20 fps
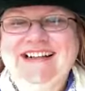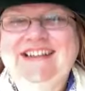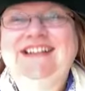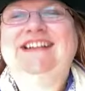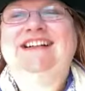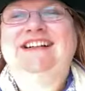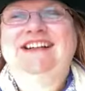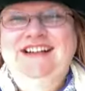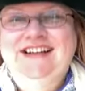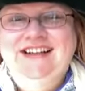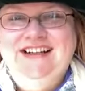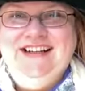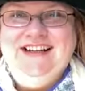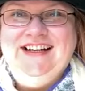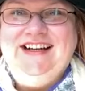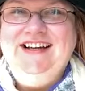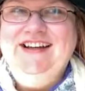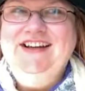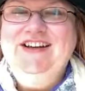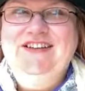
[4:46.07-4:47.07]

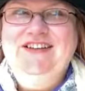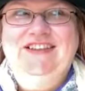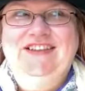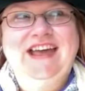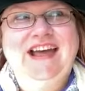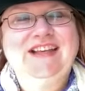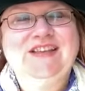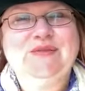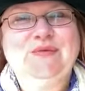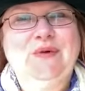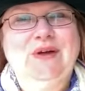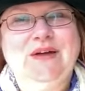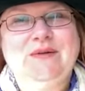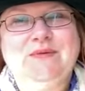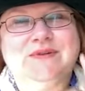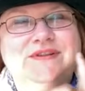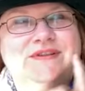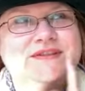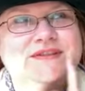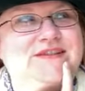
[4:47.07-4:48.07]
Oh, that's why
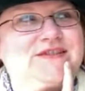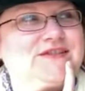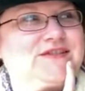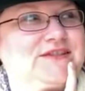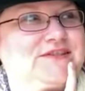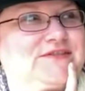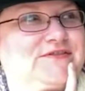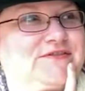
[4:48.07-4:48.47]
we're such good